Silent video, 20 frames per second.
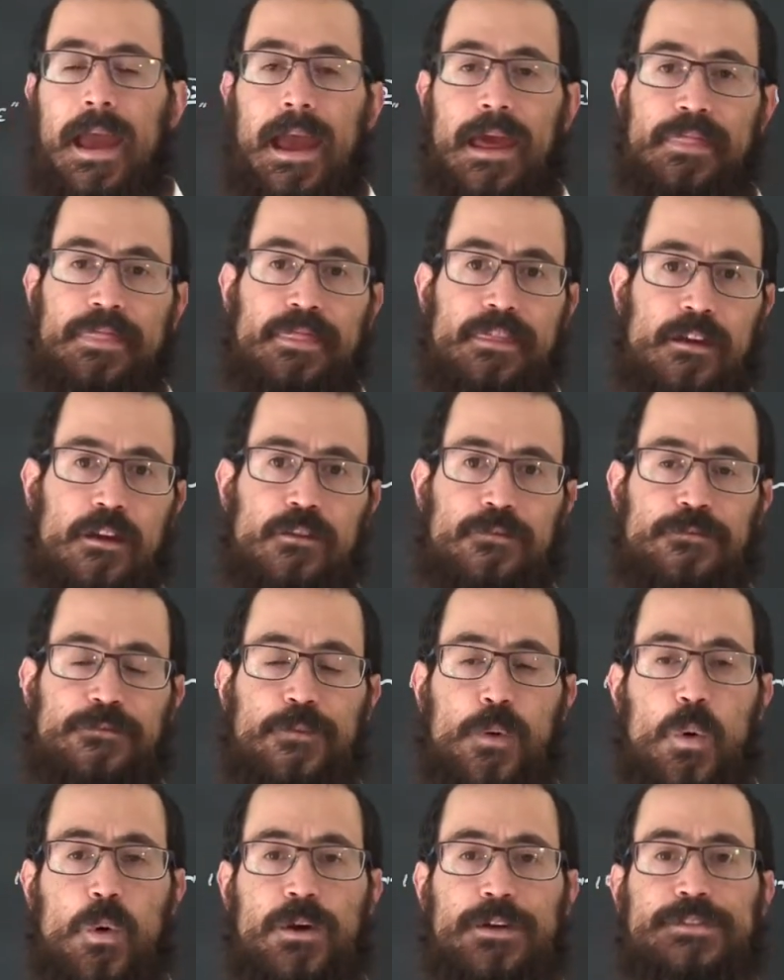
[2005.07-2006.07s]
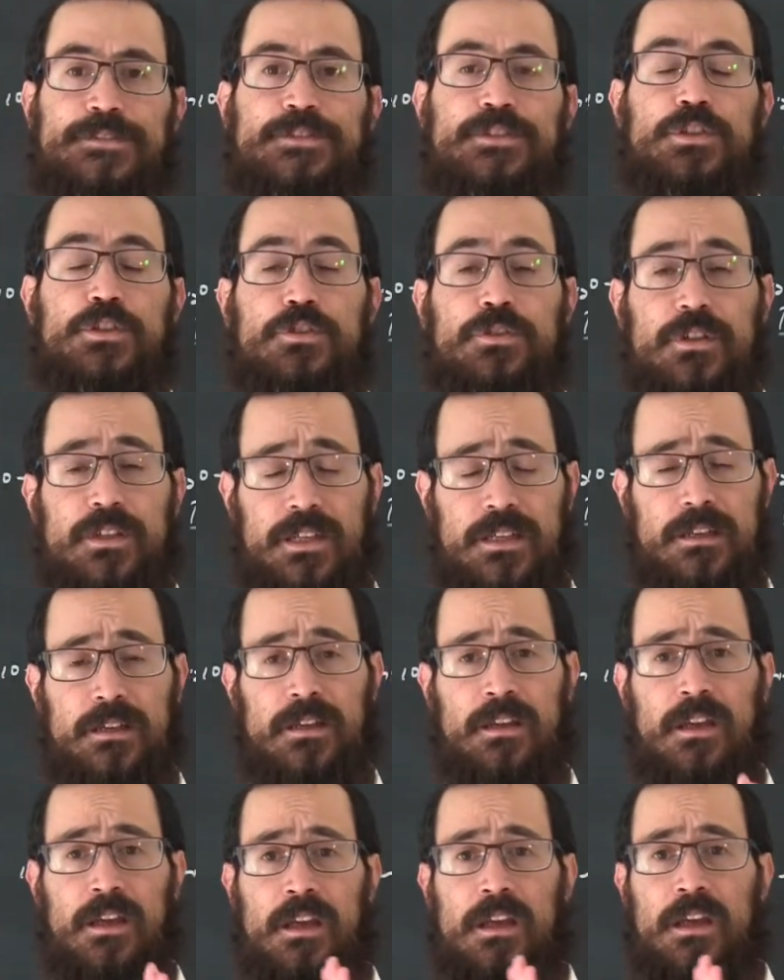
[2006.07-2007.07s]
And therefore,
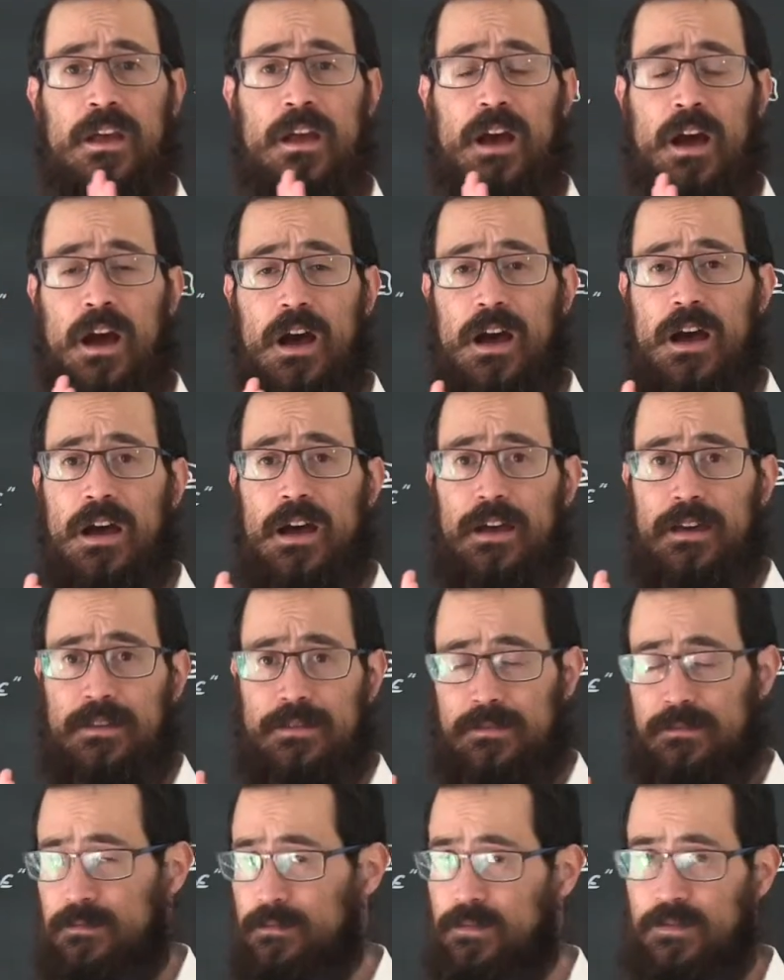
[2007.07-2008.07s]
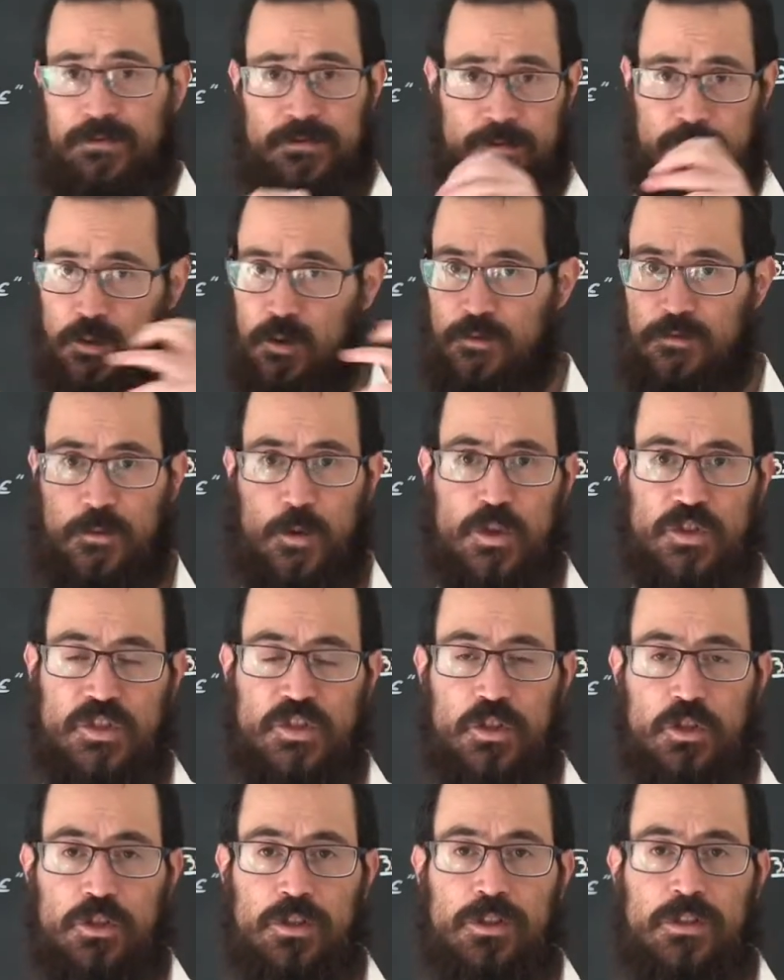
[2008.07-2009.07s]
during for
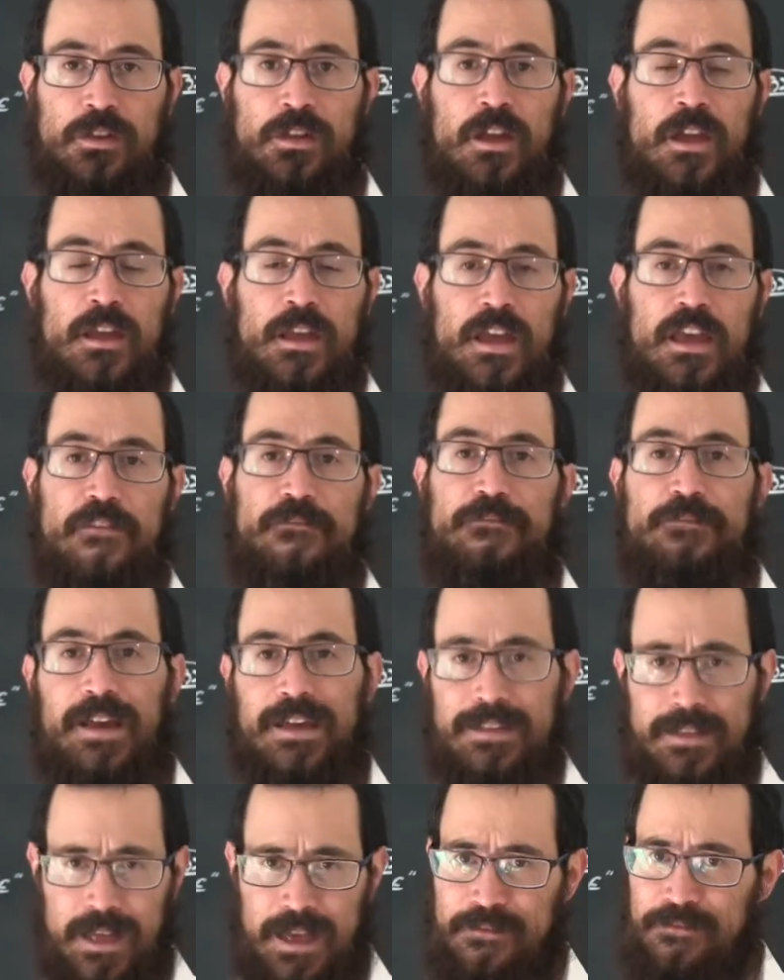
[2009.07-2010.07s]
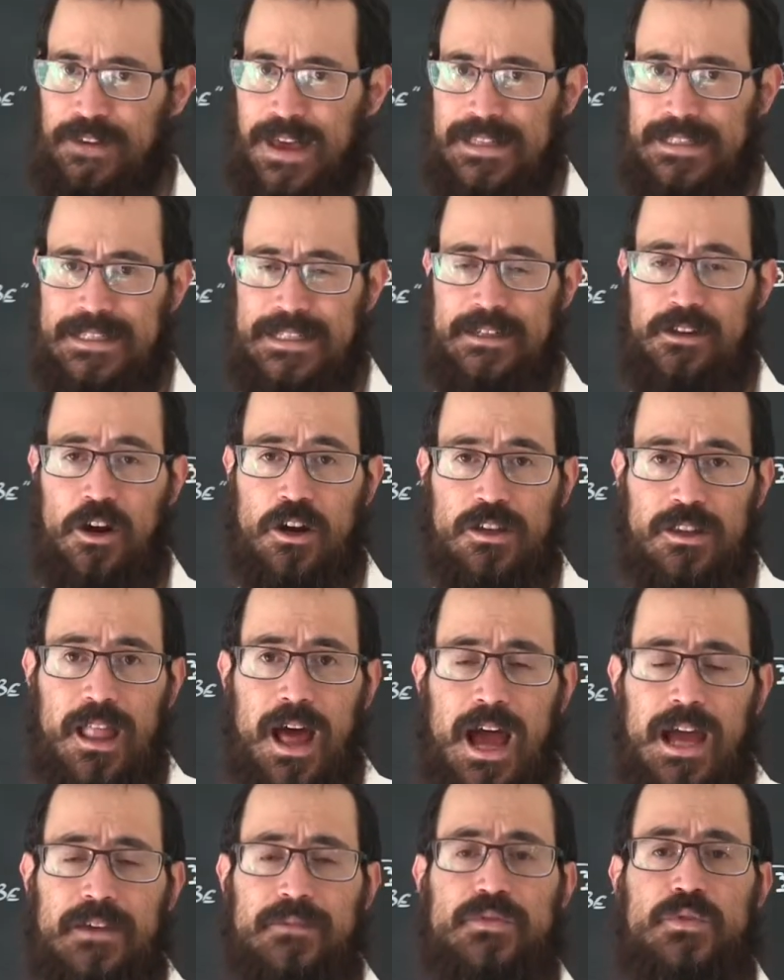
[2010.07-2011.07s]
certain events in our
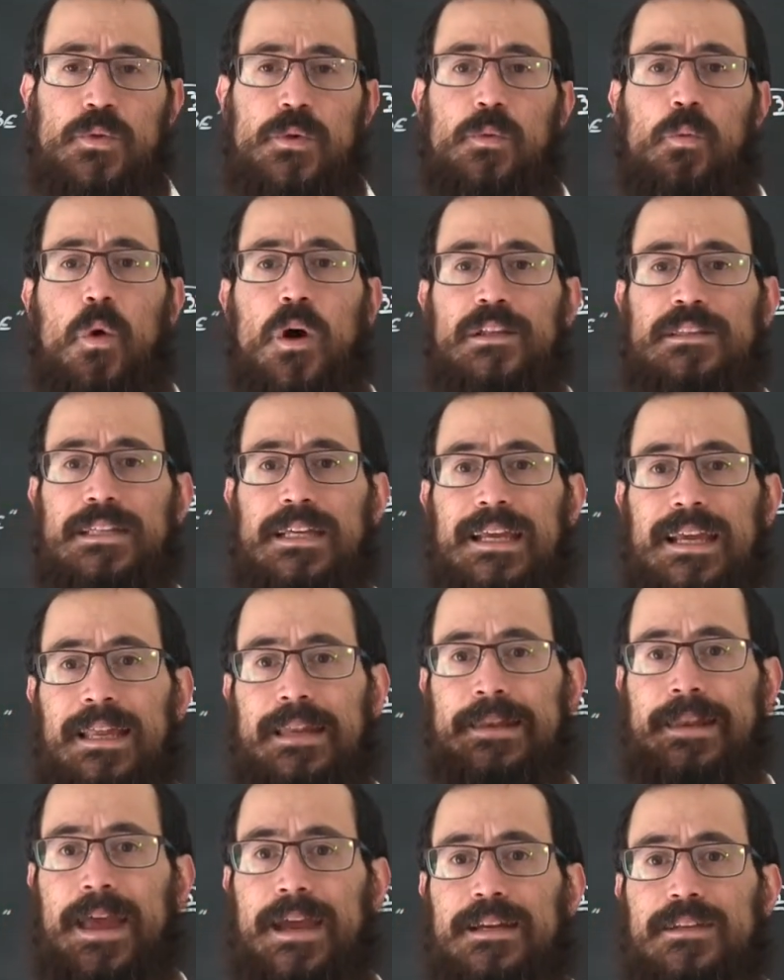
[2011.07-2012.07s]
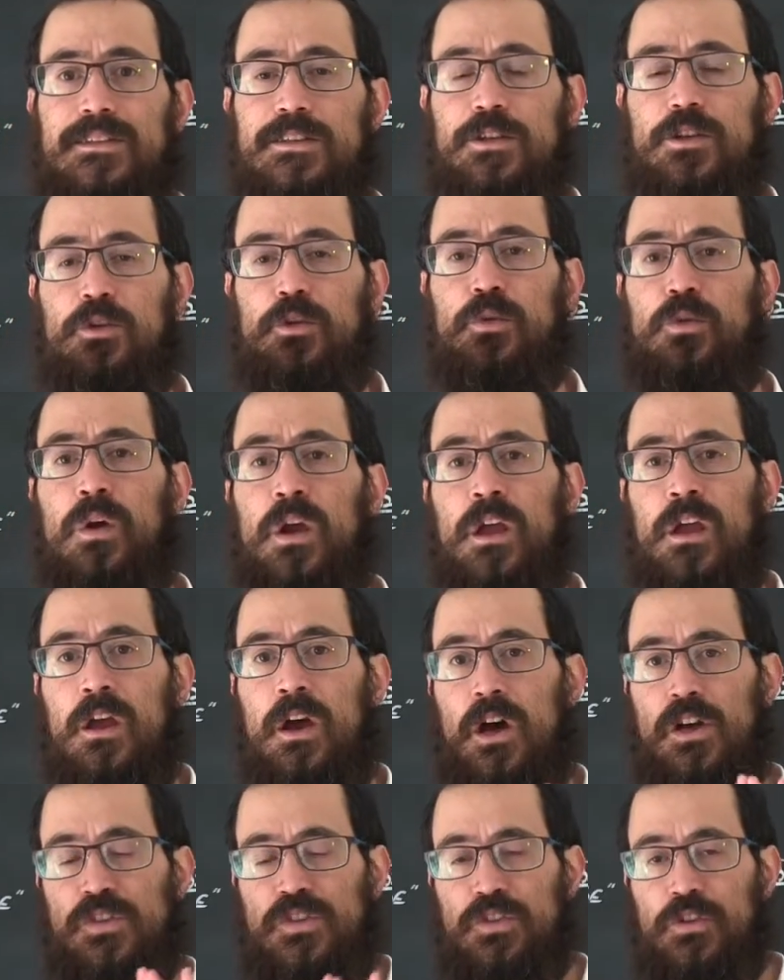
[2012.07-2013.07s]
lives, we want to connect to
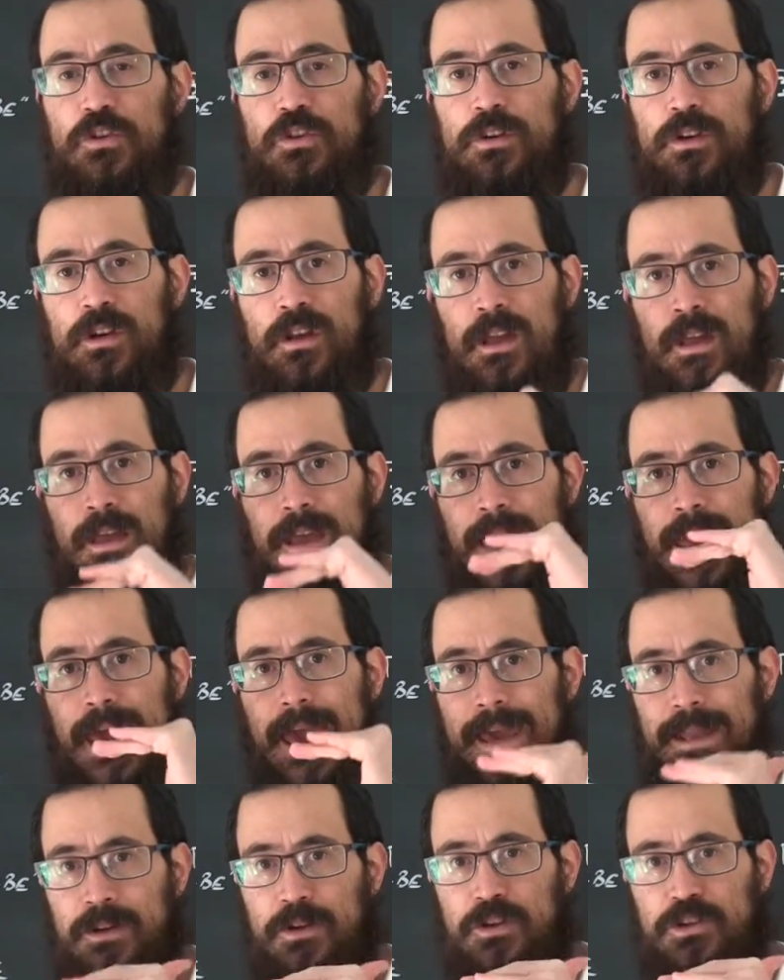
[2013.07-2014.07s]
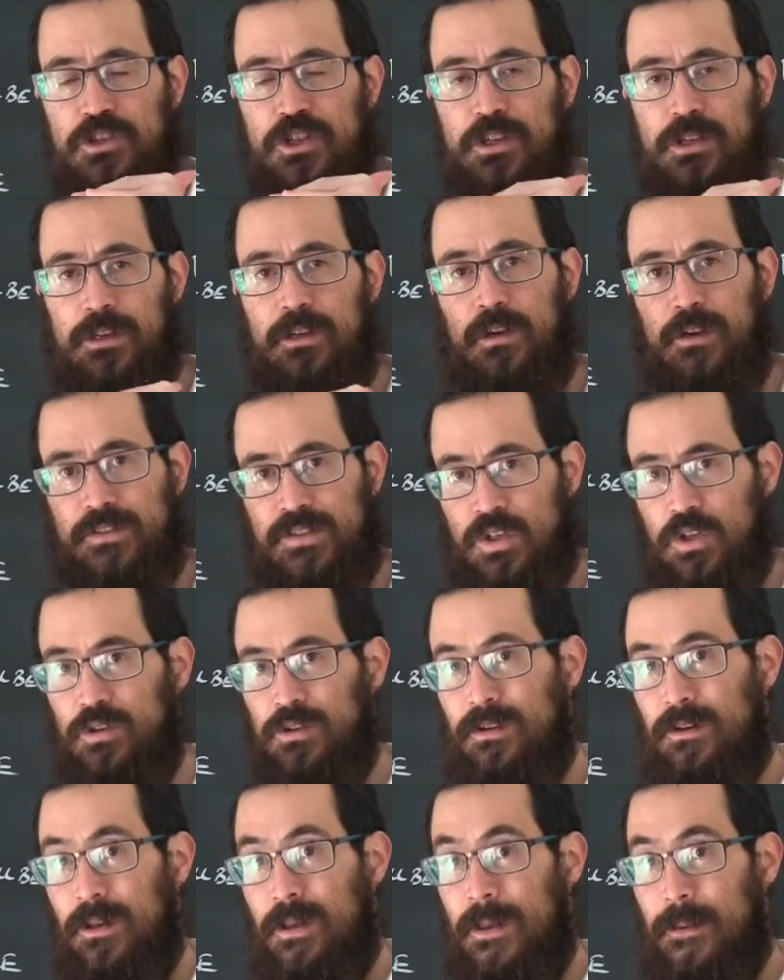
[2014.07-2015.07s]
a certain energy or
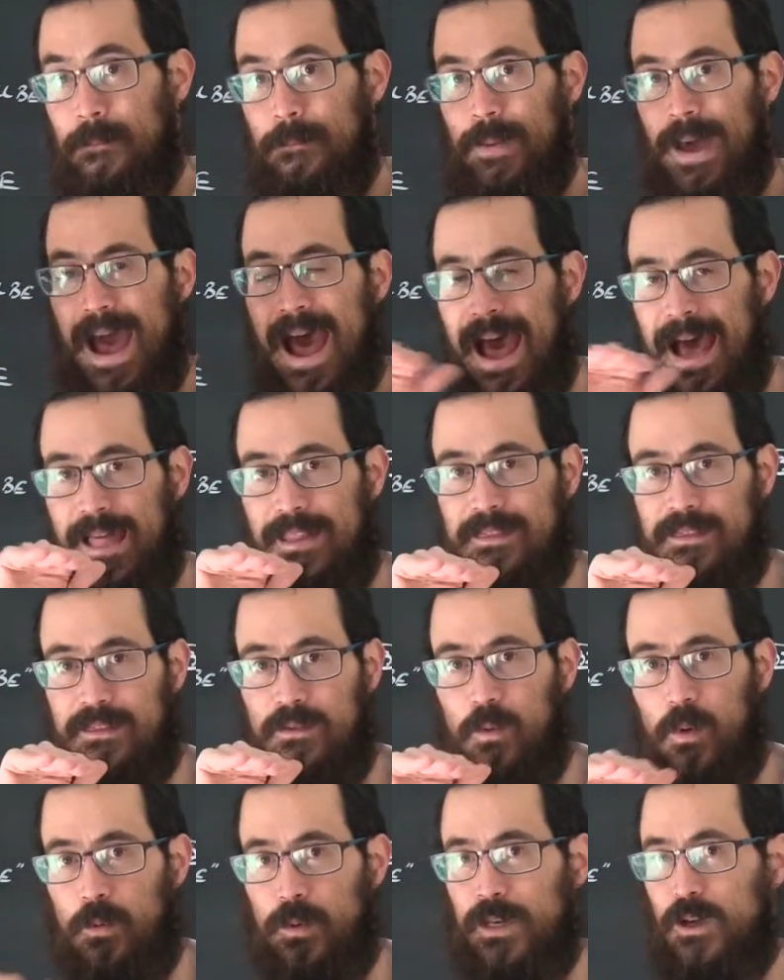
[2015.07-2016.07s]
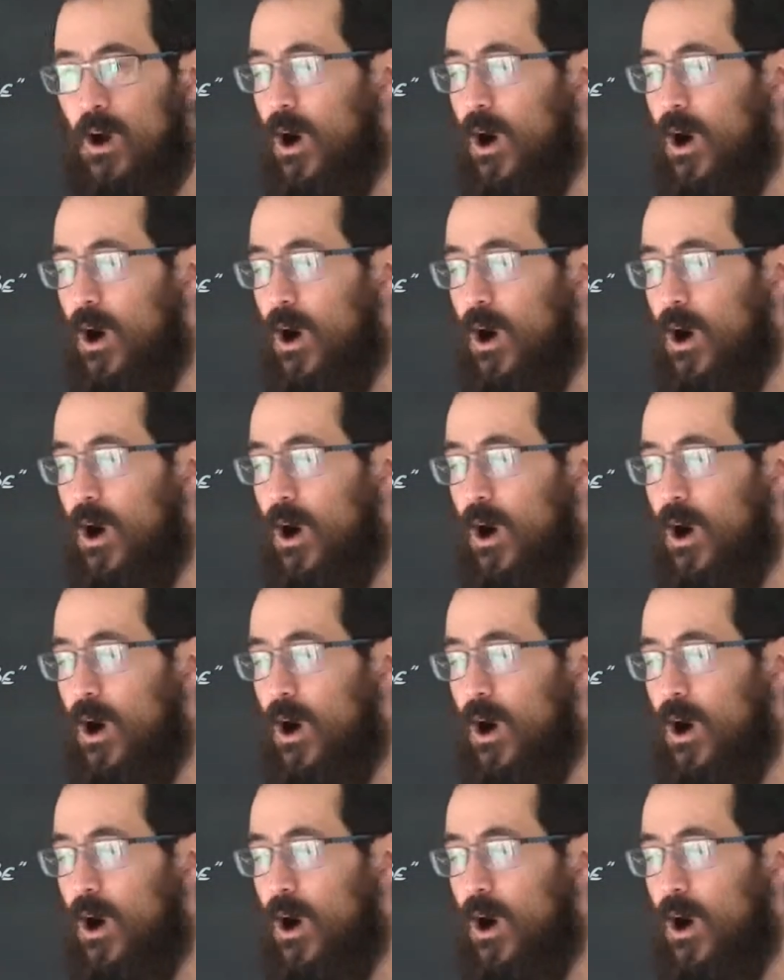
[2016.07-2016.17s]
certain path, what we